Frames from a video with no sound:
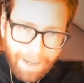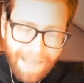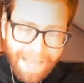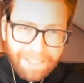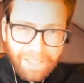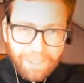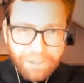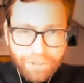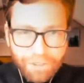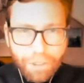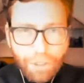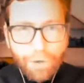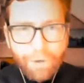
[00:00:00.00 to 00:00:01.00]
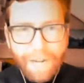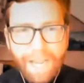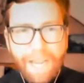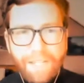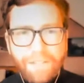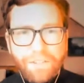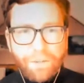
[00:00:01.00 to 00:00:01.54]
has 0
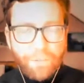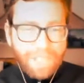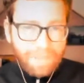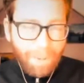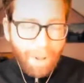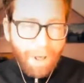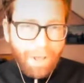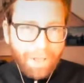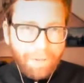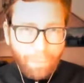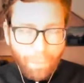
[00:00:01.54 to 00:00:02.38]
days to respond